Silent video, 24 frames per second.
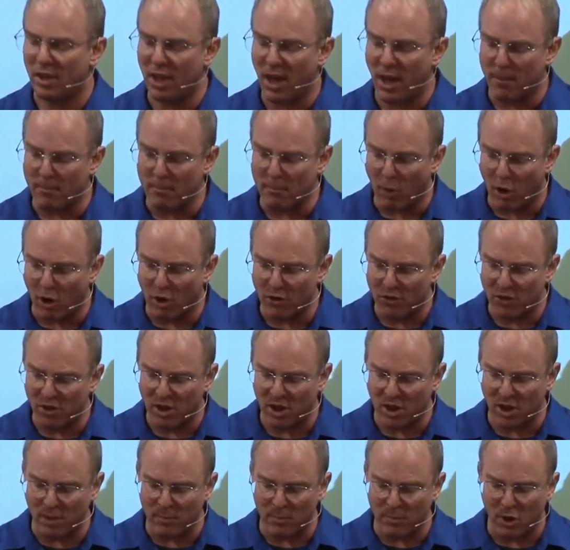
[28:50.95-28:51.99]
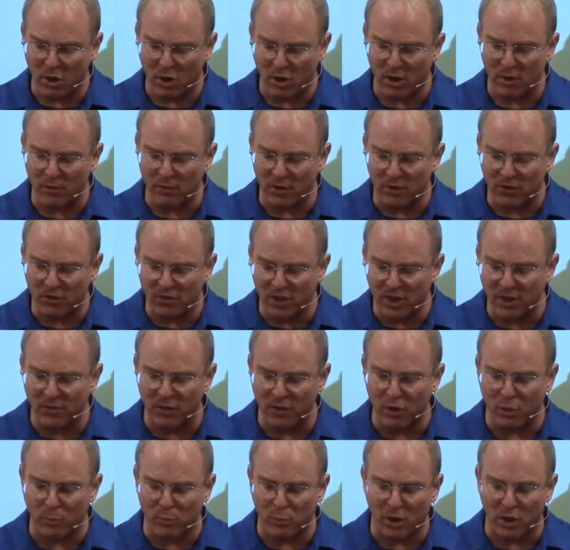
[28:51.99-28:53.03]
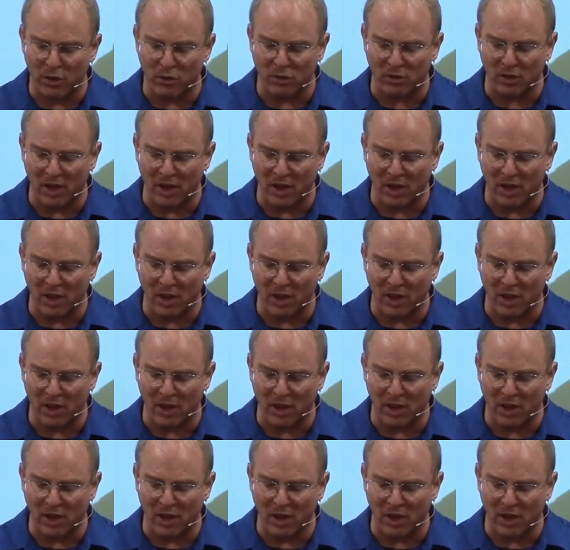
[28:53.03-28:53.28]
And Martha and Mary received their brother